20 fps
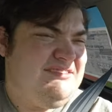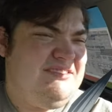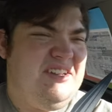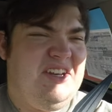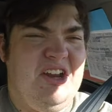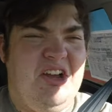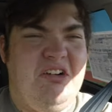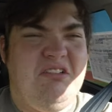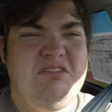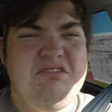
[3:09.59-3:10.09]

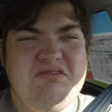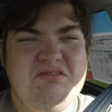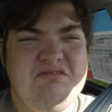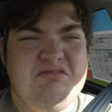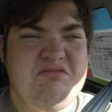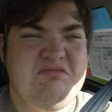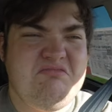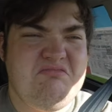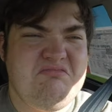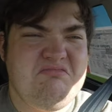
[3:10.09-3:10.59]
you know,
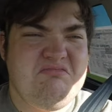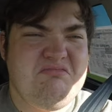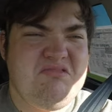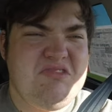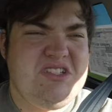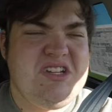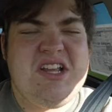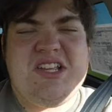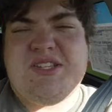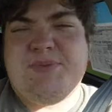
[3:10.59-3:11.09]

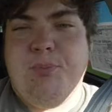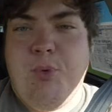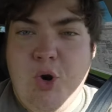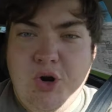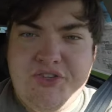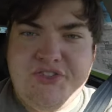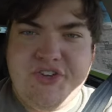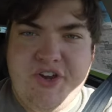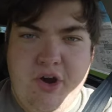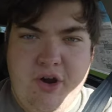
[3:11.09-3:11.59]
it's not a
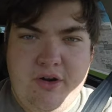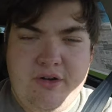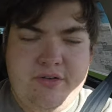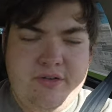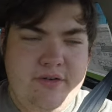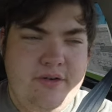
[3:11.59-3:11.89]
sports car.